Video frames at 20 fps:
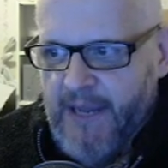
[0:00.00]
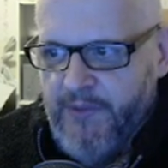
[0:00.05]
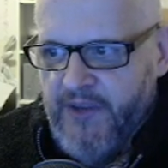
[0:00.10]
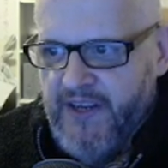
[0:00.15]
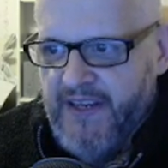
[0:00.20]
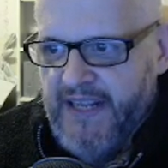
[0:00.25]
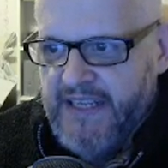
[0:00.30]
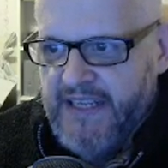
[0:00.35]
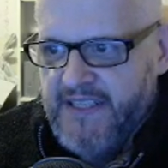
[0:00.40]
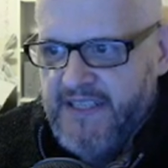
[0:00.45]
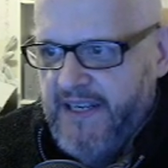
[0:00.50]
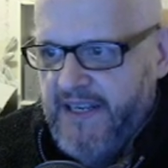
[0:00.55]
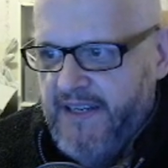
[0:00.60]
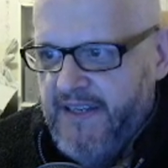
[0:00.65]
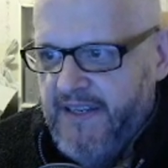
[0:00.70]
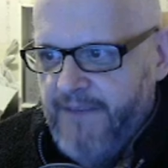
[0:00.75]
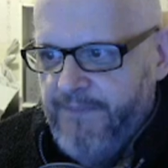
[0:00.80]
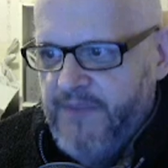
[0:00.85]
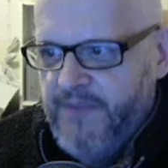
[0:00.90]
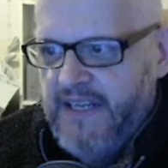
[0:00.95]
that you could actually
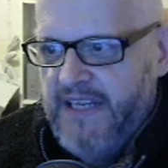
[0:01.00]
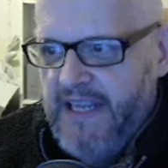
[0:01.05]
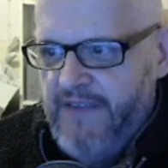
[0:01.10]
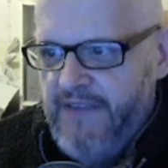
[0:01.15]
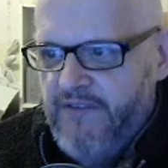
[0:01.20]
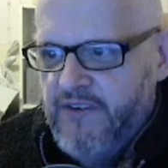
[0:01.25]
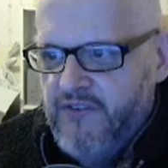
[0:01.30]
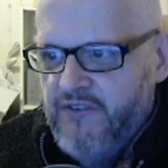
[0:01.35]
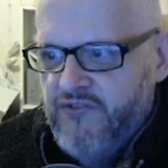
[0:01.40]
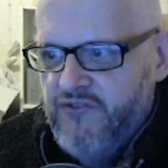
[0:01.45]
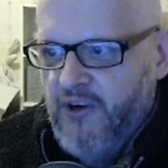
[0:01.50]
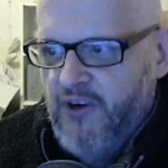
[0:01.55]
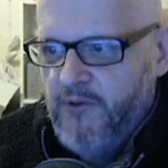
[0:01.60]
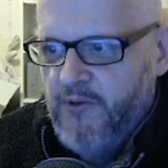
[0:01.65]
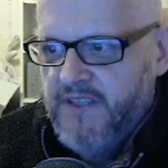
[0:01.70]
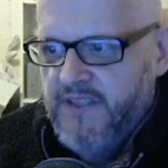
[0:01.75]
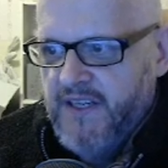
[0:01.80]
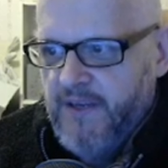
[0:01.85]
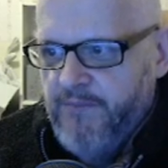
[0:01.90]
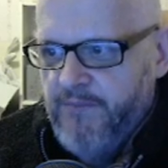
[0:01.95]
leave control
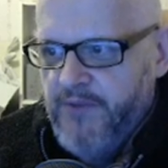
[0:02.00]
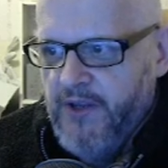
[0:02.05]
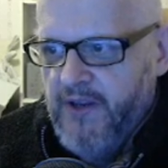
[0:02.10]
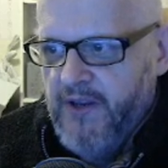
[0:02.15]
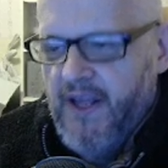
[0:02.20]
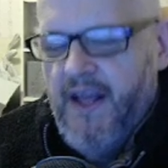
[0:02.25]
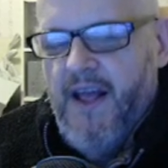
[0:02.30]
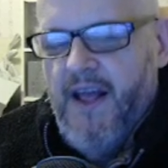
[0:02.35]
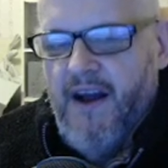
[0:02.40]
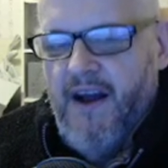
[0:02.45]
to the computer.